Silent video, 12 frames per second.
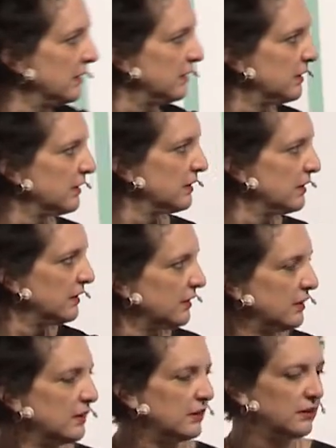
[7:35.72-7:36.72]

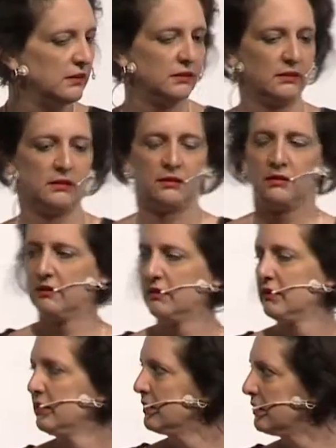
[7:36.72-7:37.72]

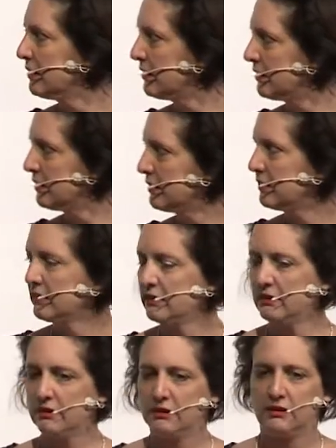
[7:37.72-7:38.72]

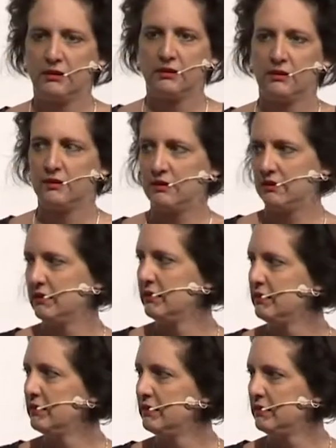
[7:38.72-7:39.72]

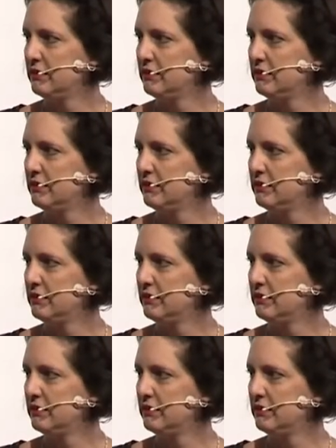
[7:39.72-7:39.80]
No one is speaking in this clip.